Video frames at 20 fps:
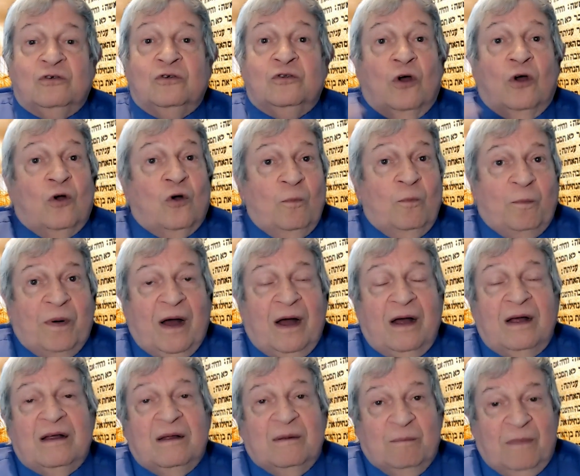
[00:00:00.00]
to the
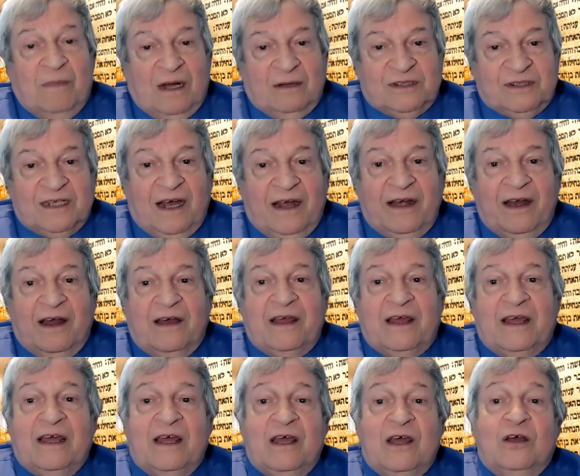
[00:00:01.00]
chuppah, Mount
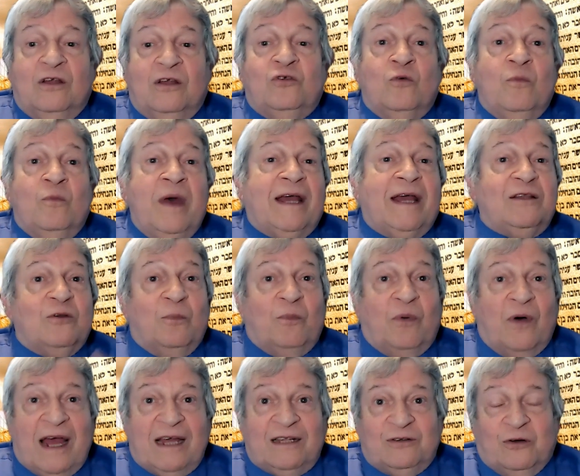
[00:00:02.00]
Sinai, to marry the
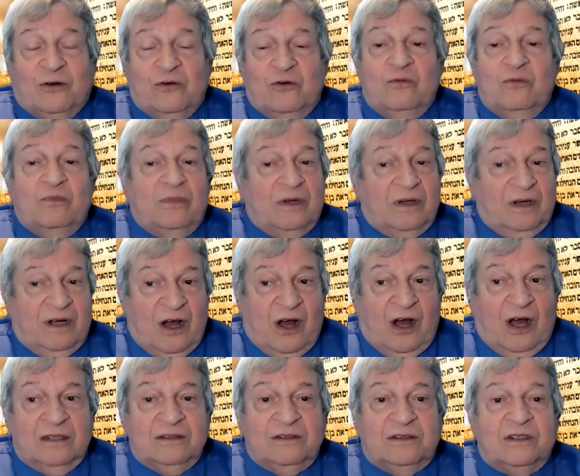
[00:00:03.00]
bridegroom,
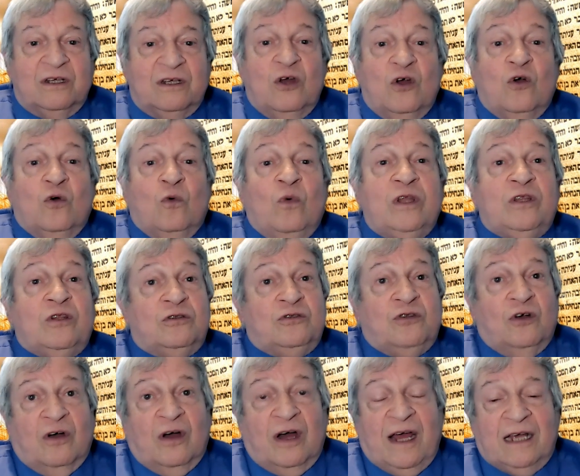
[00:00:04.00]
gods, with the
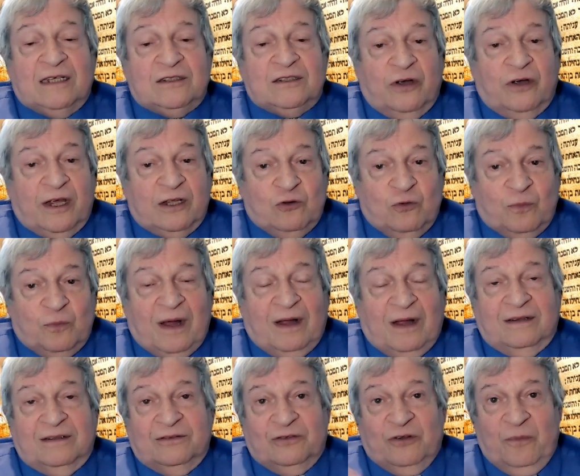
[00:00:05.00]
Torah as the
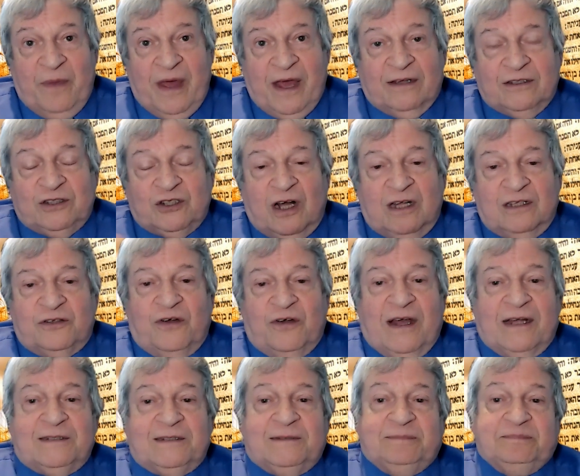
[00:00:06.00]
ketubah, the marriage
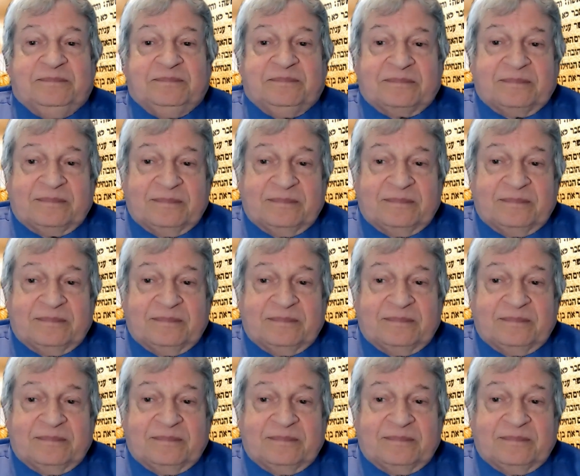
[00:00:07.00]
contracts.